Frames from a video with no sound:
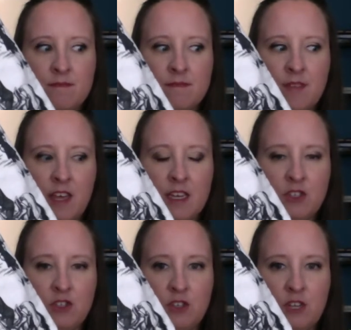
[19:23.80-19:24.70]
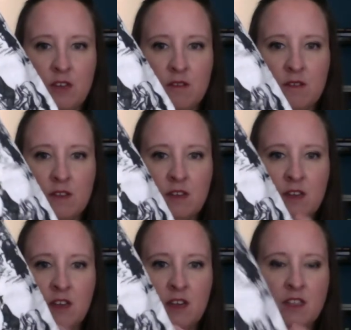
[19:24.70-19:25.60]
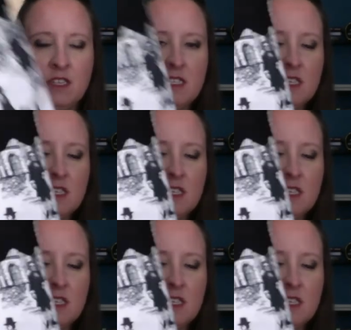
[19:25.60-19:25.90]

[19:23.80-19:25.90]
I think it's Judy. This is a